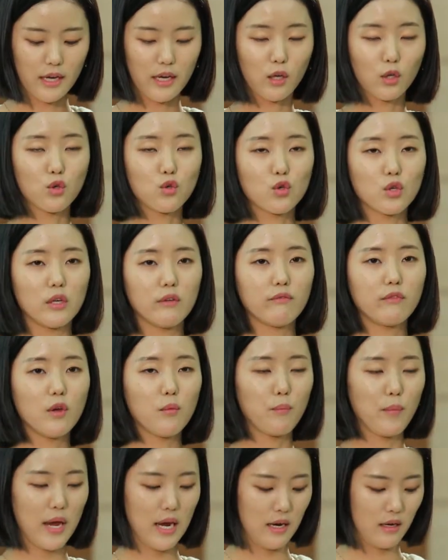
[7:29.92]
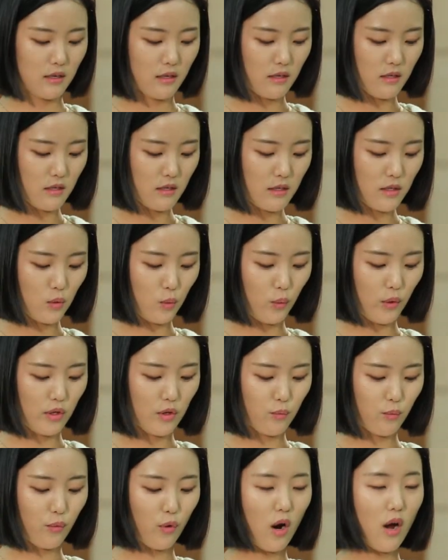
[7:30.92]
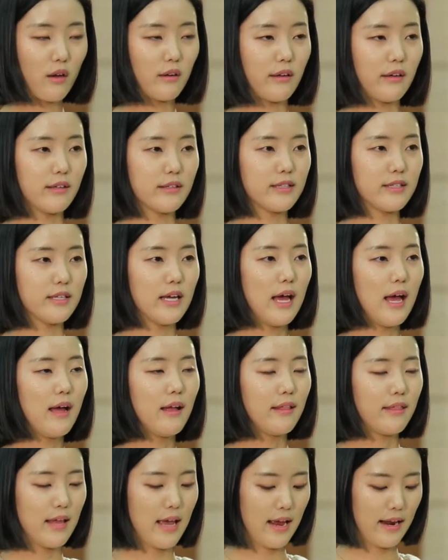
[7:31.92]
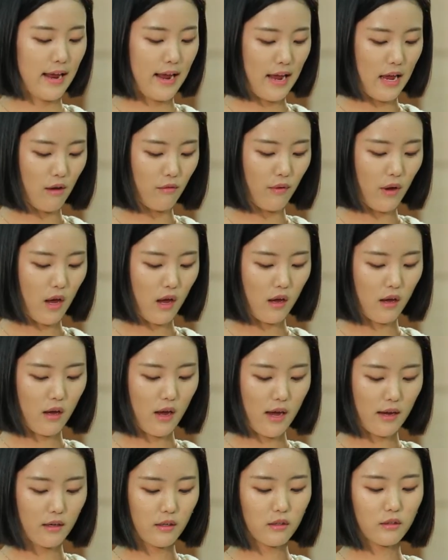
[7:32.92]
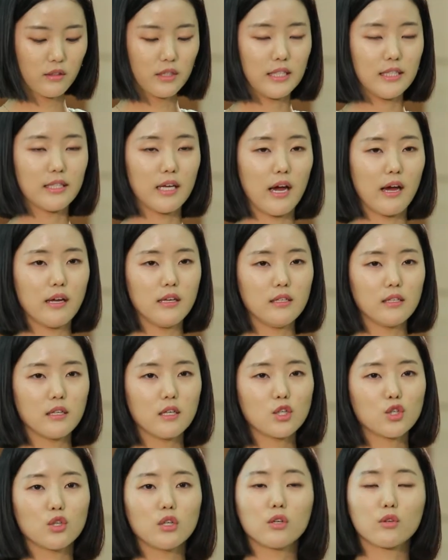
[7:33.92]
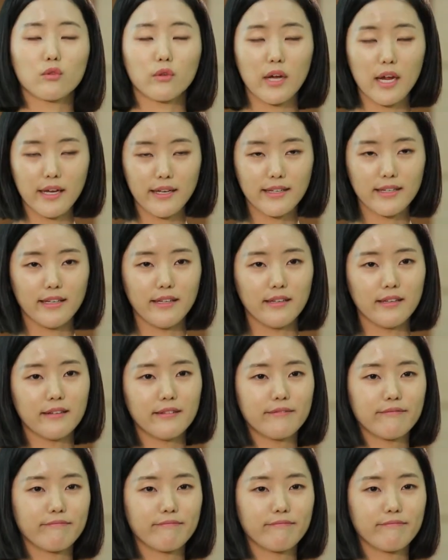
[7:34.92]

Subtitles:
and achieved the patents with products that have Hangul designs she created.